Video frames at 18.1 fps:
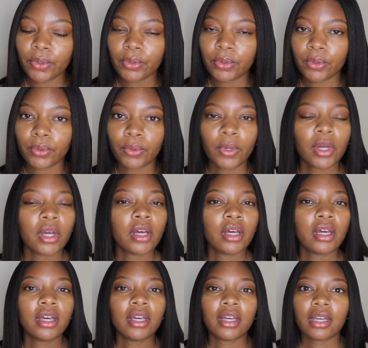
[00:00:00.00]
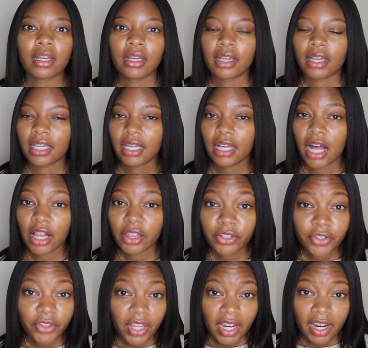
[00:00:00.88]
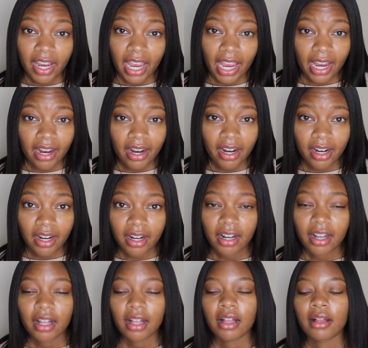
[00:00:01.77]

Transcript: who color their hair.